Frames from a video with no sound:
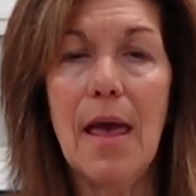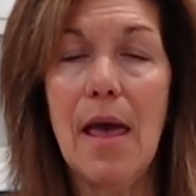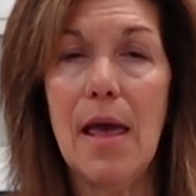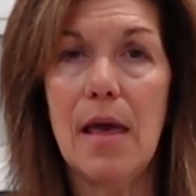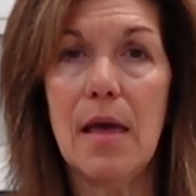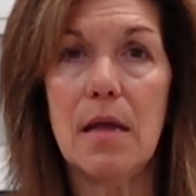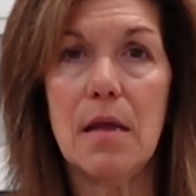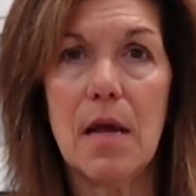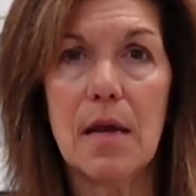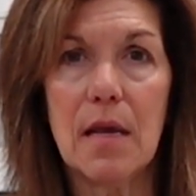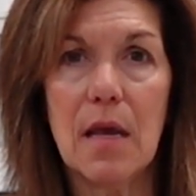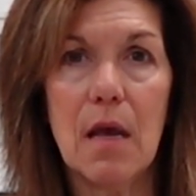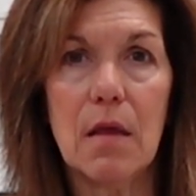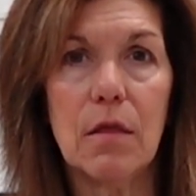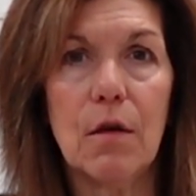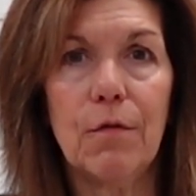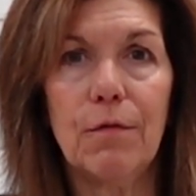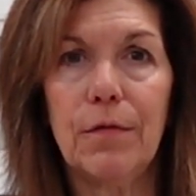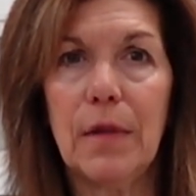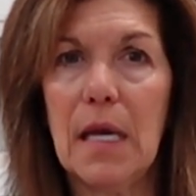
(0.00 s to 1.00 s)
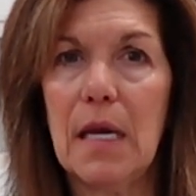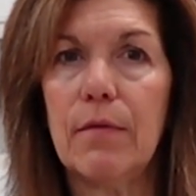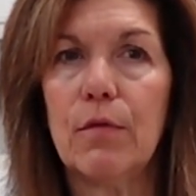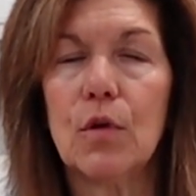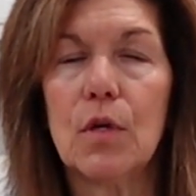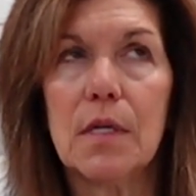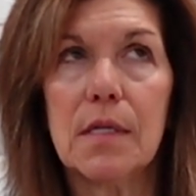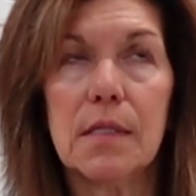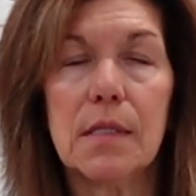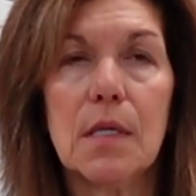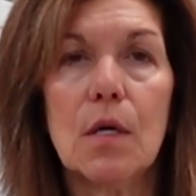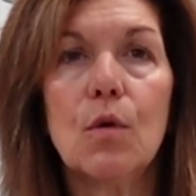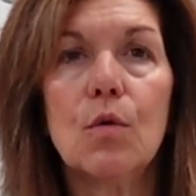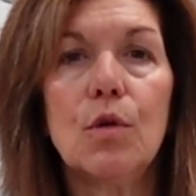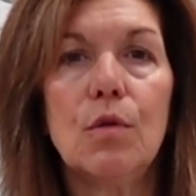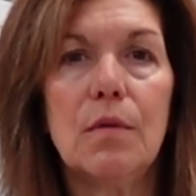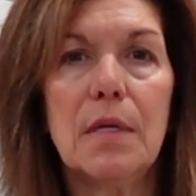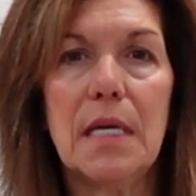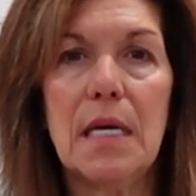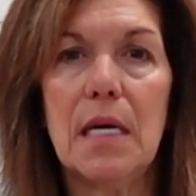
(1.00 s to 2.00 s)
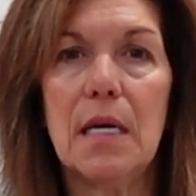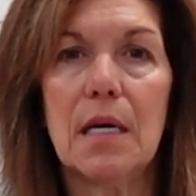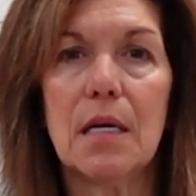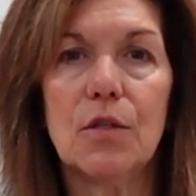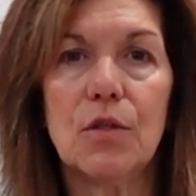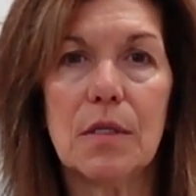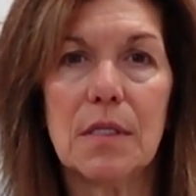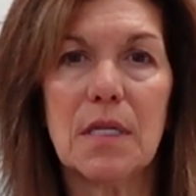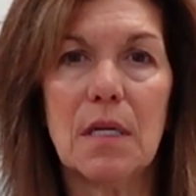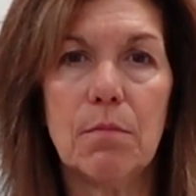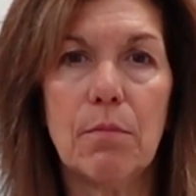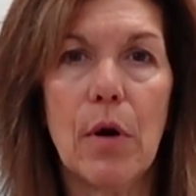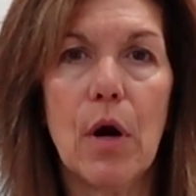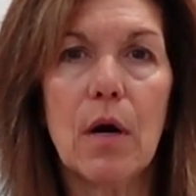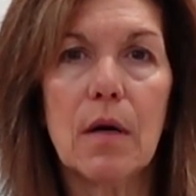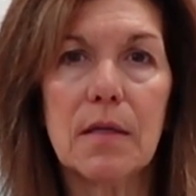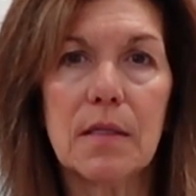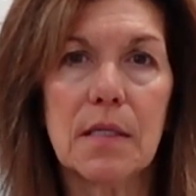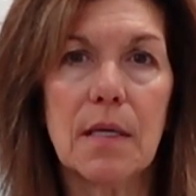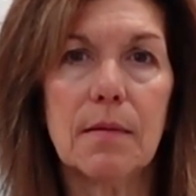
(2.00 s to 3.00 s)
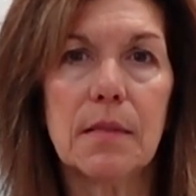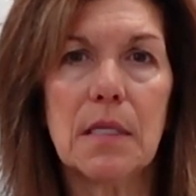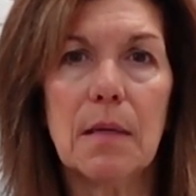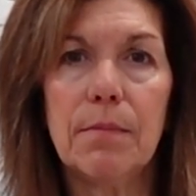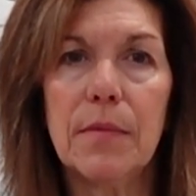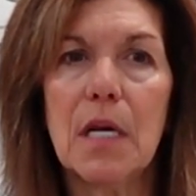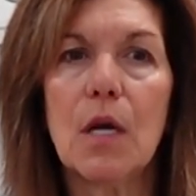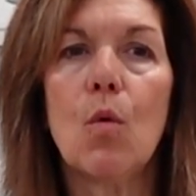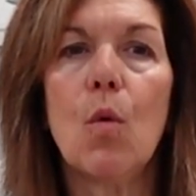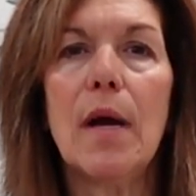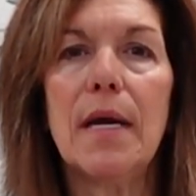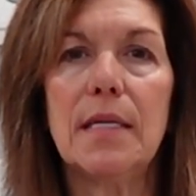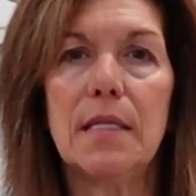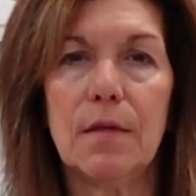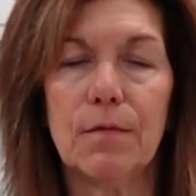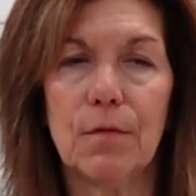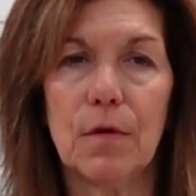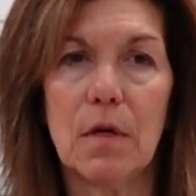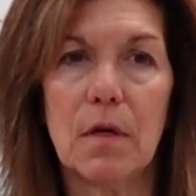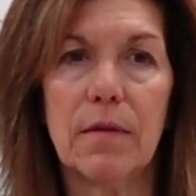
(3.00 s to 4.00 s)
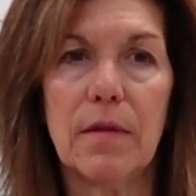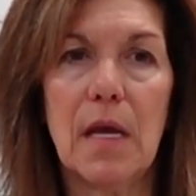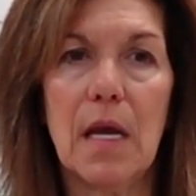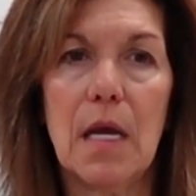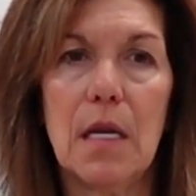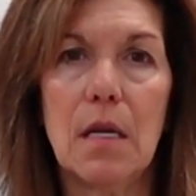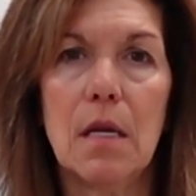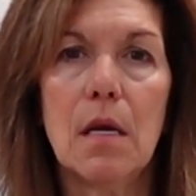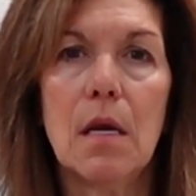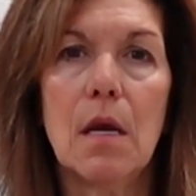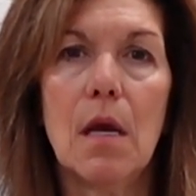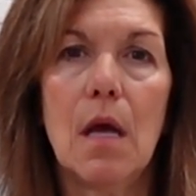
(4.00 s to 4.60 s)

And again, the flavor is so unique, it just imparts something quite different than